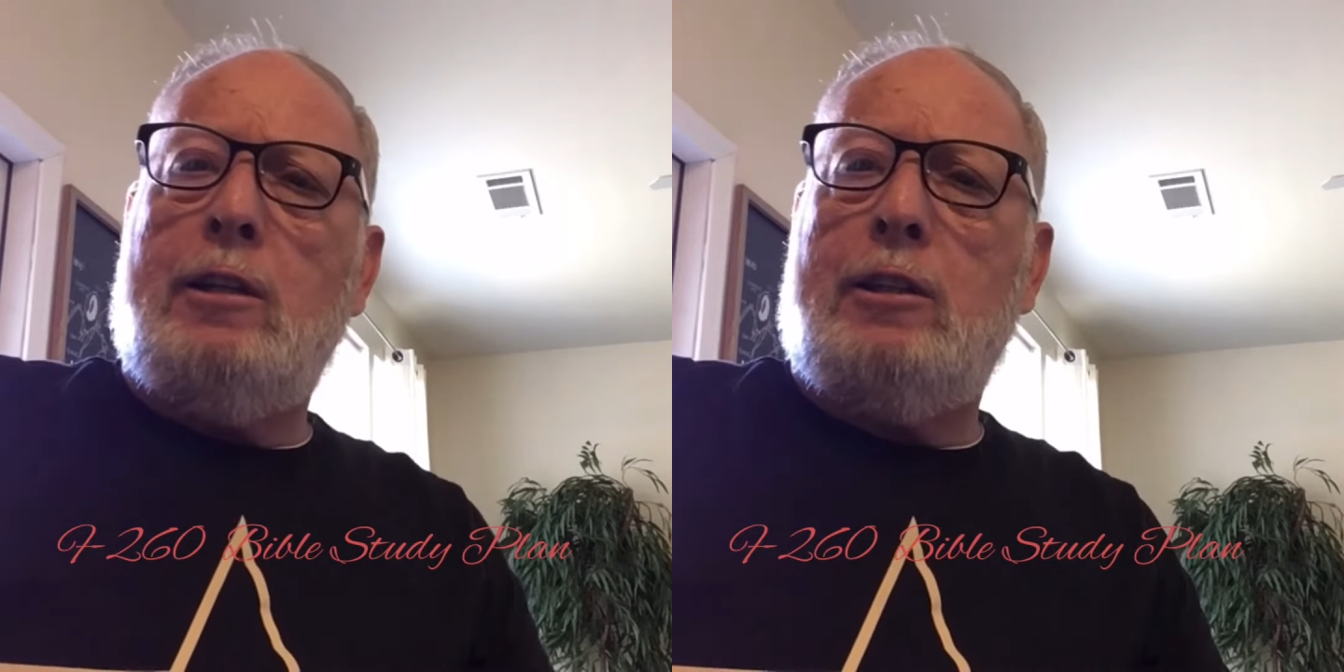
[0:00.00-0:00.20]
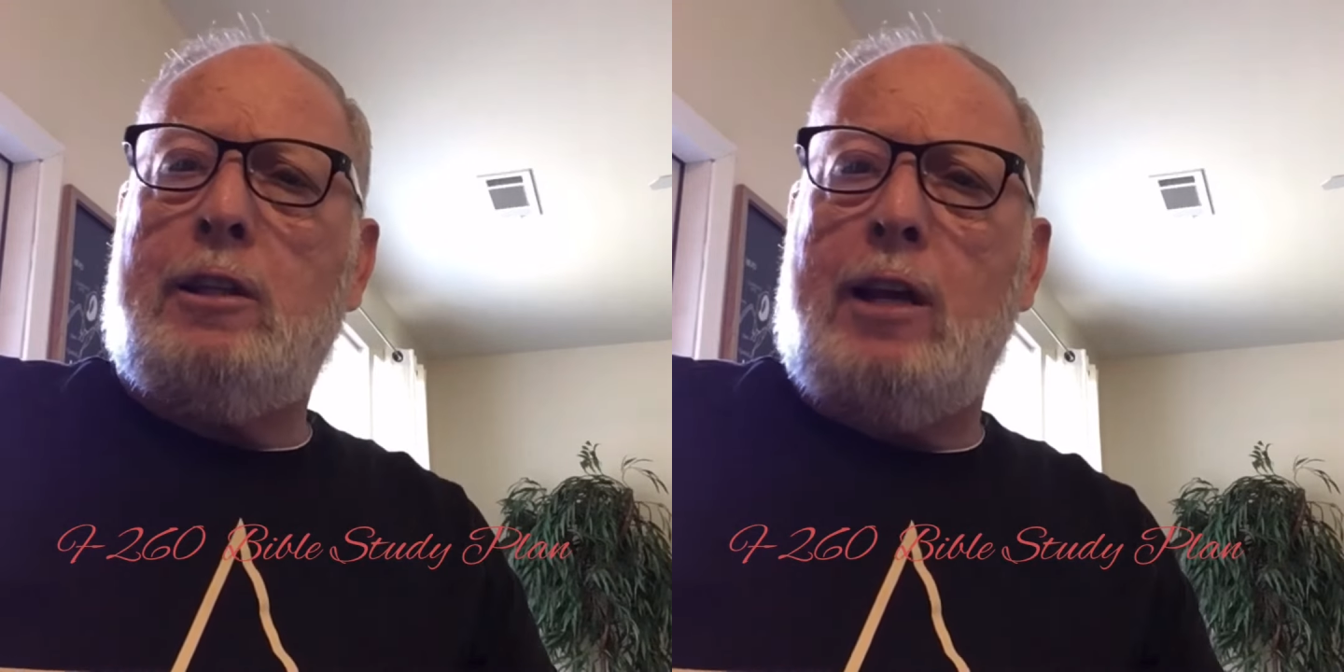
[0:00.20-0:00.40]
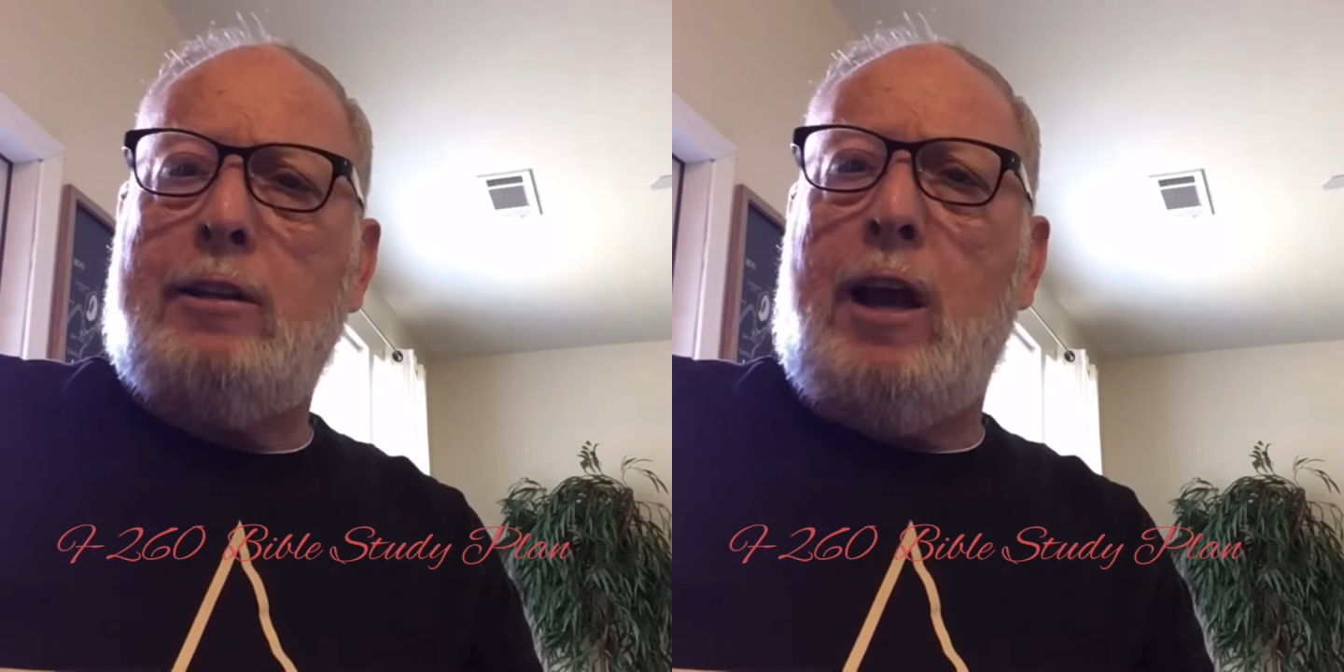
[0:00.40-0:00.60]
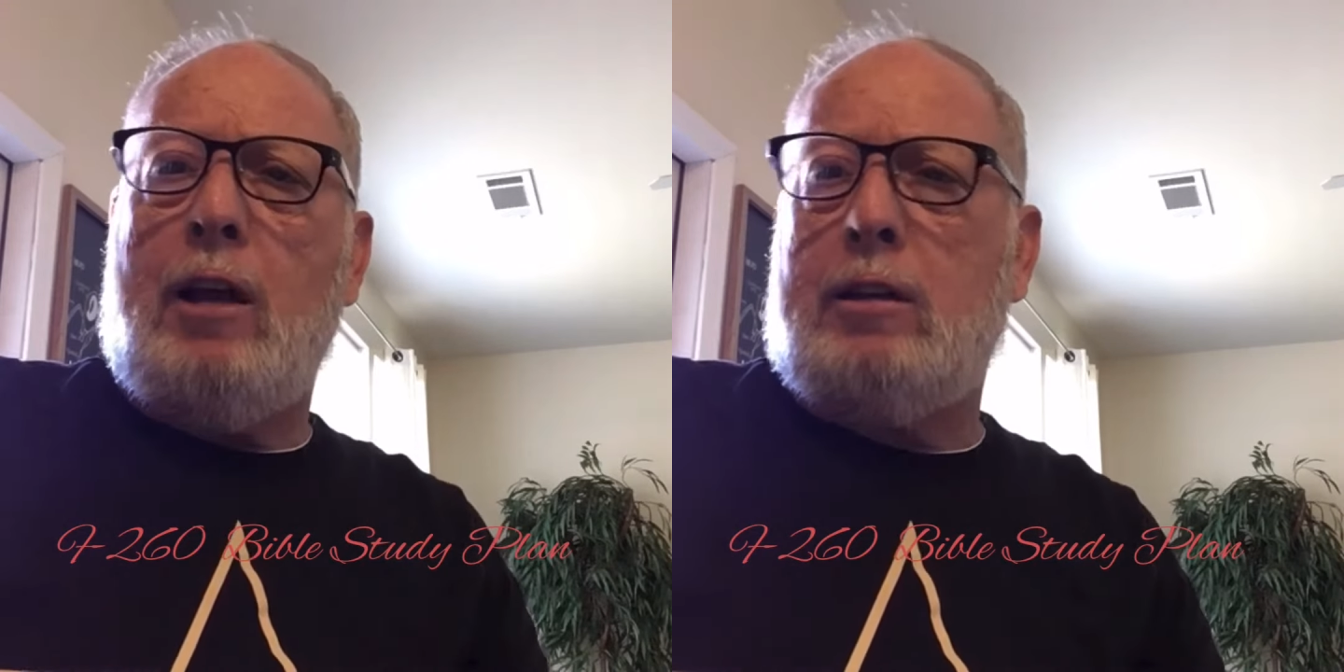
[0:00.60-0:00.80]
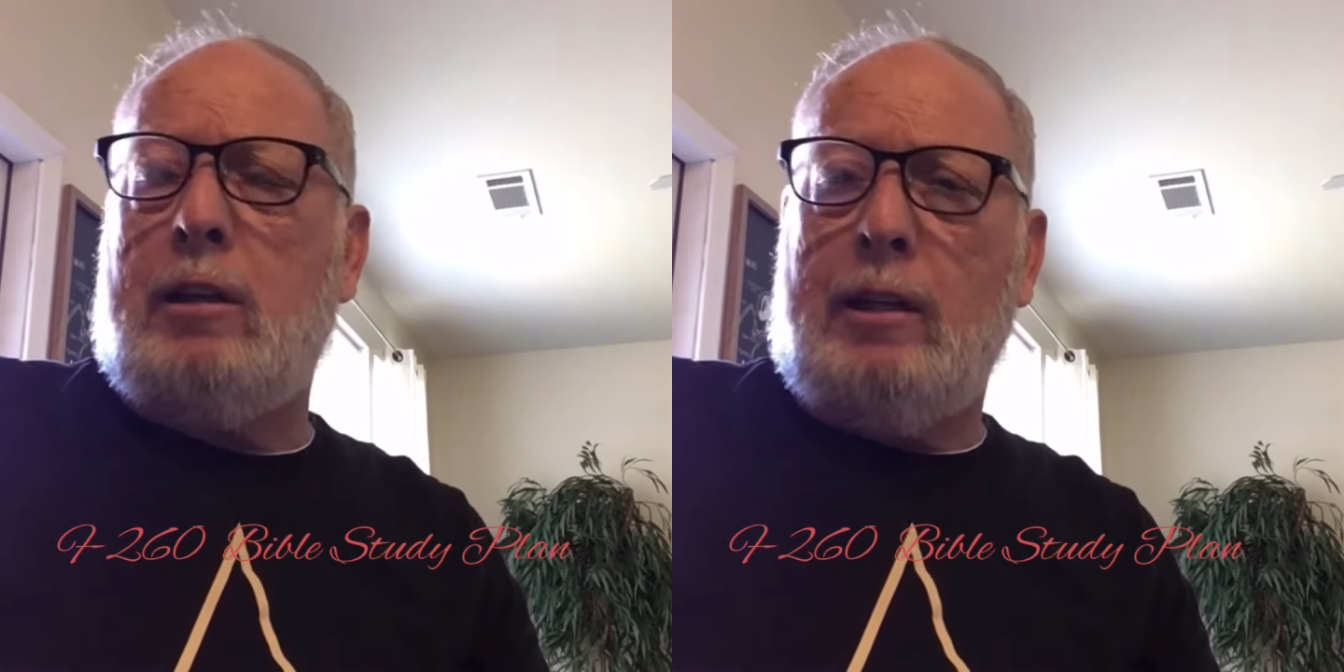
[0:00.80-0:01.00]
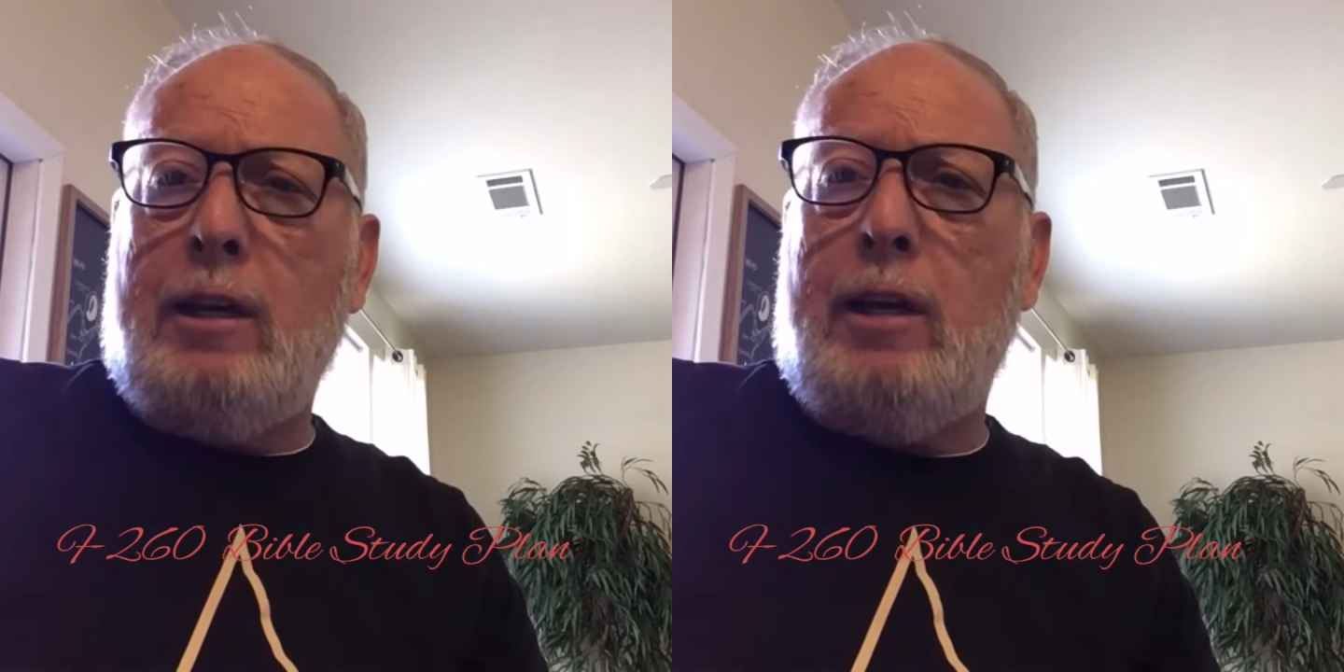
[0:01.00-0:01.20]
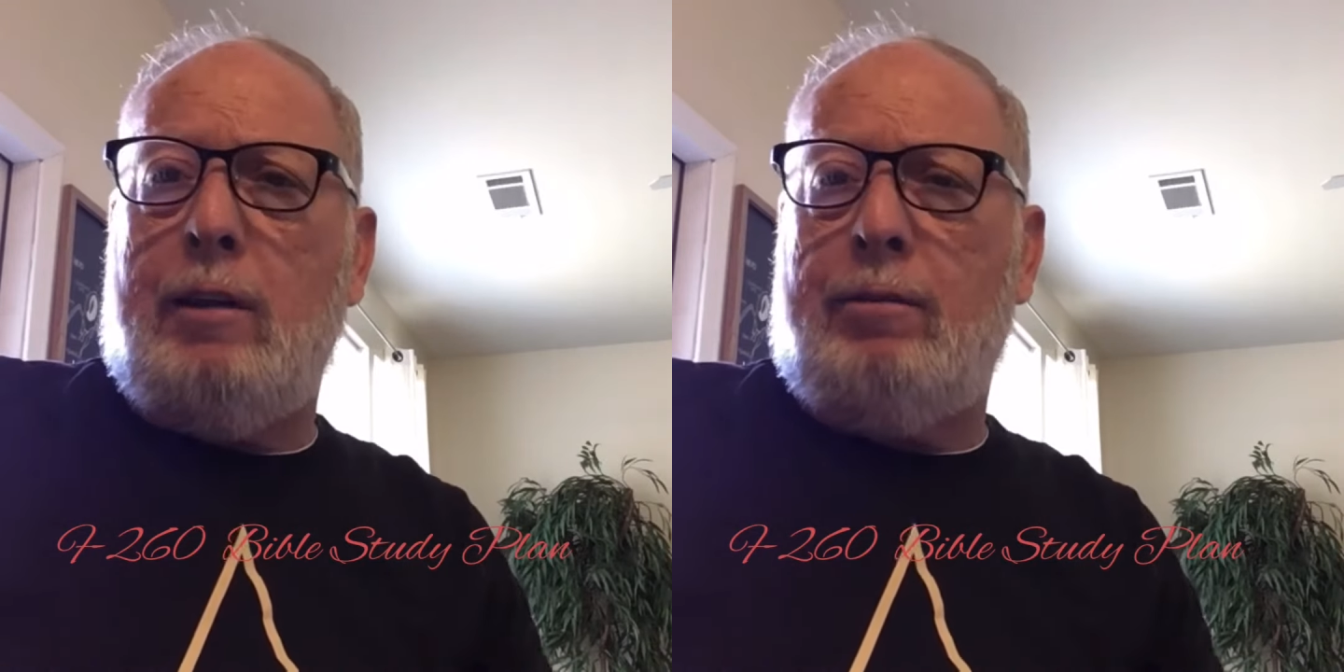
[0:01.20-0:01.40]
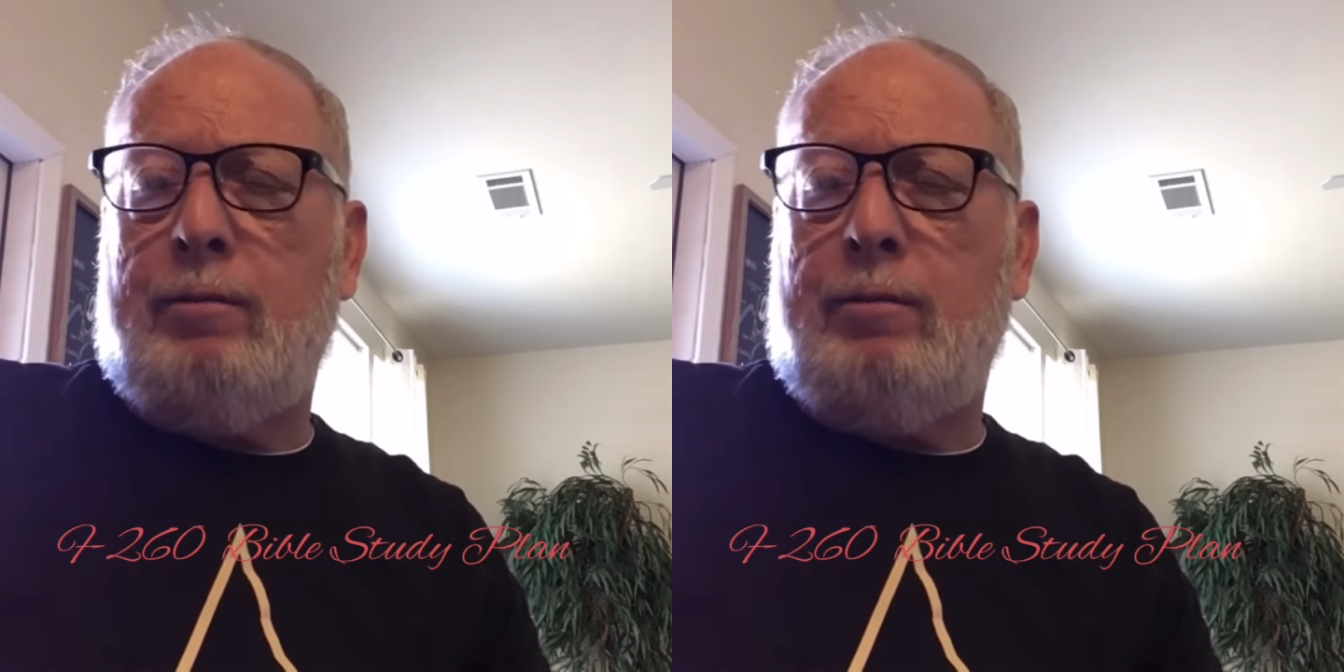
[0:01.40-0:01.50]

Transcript: sets out to leave